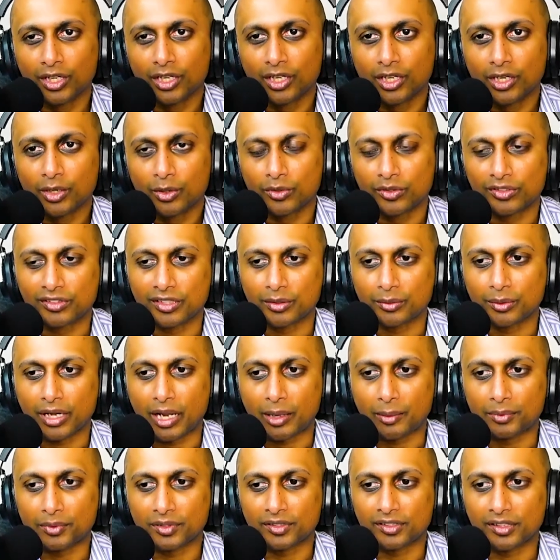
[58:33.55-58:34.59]
we'll see what
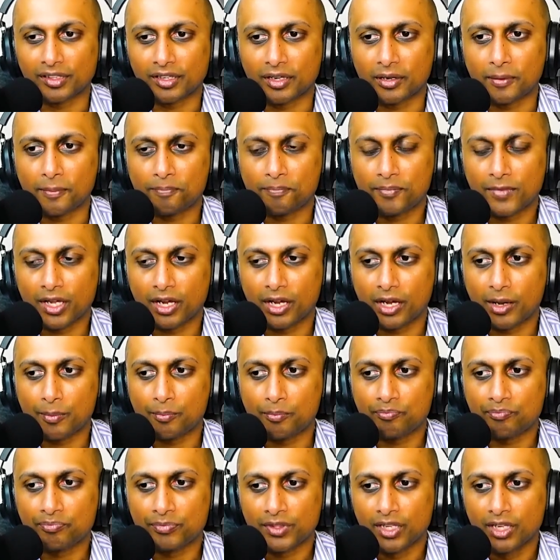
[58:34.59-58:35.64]
happens there.
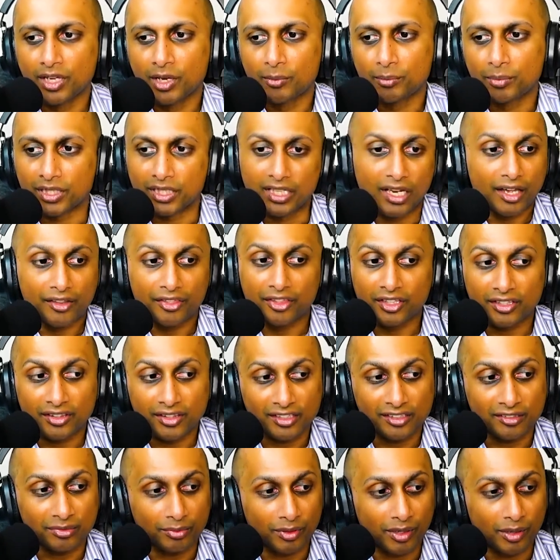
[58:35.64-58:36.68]
But yeah, I think
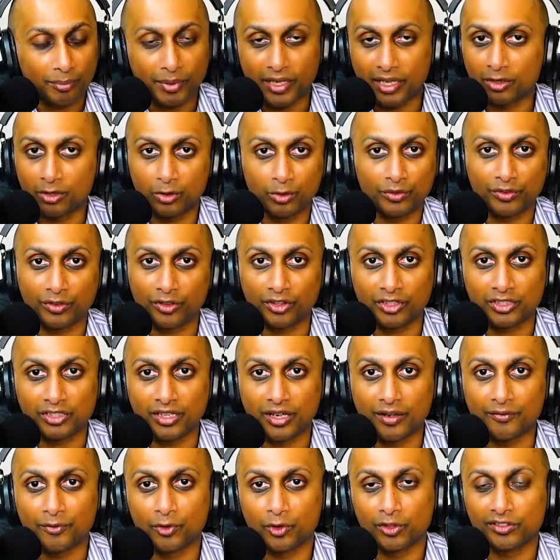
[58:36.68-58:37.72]
that's about all we've got the
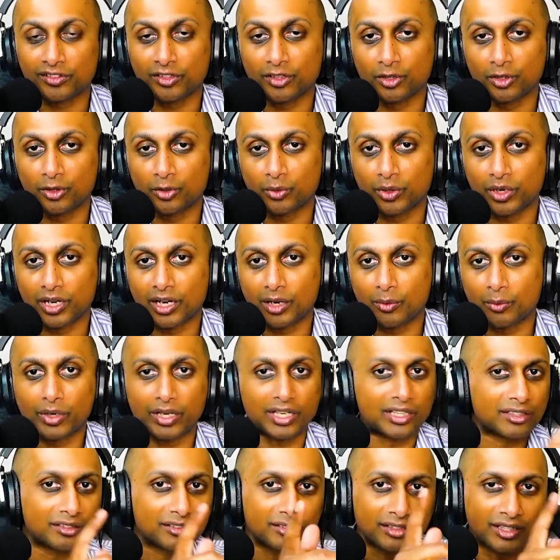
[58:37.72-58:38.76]
time for. So where
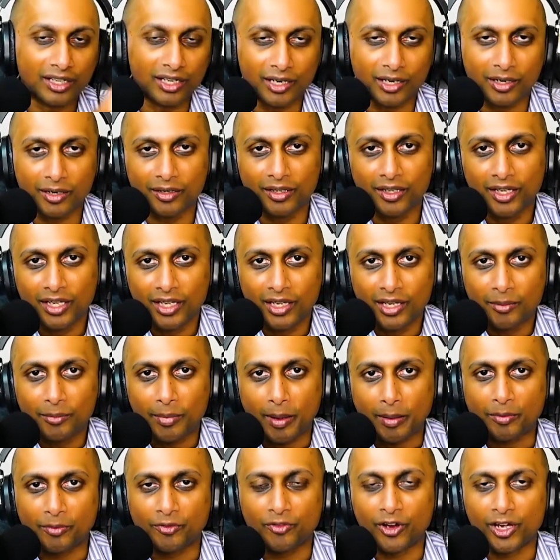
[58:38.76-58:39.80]
can
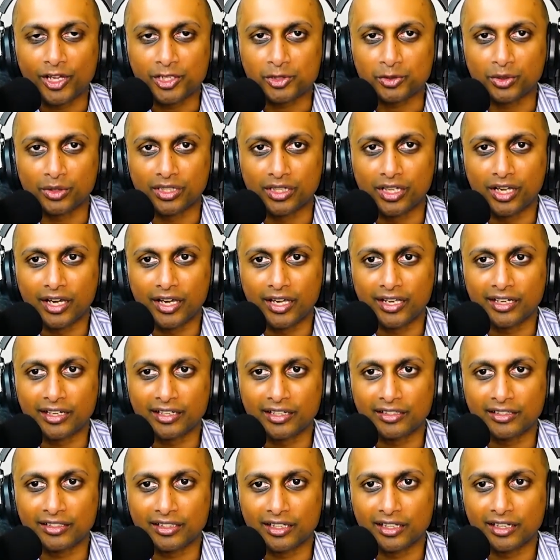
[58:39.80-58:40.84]
people find you online?
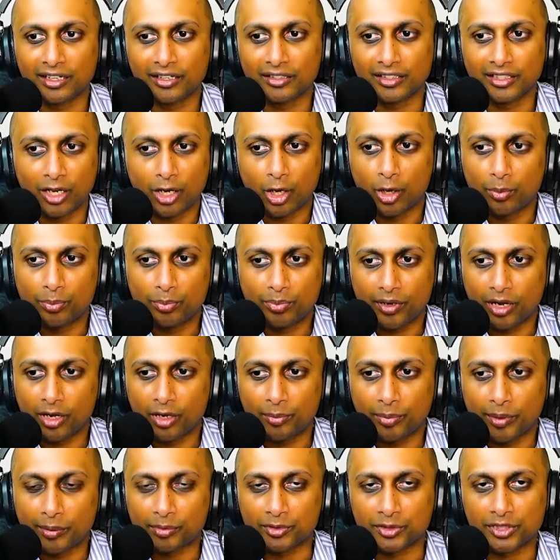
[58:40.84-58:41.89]
And I hope
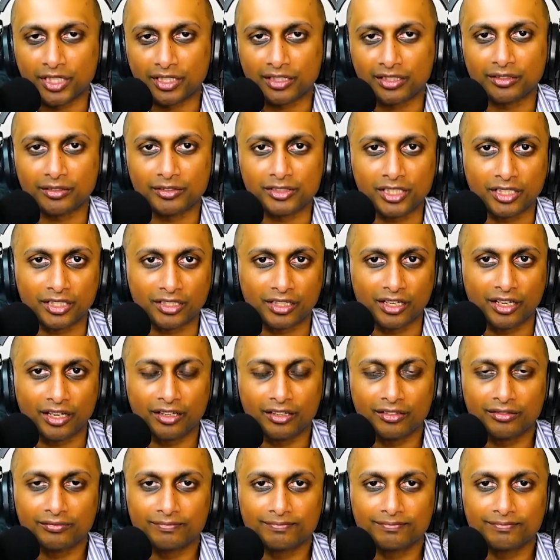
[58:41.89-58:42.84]
people check it out.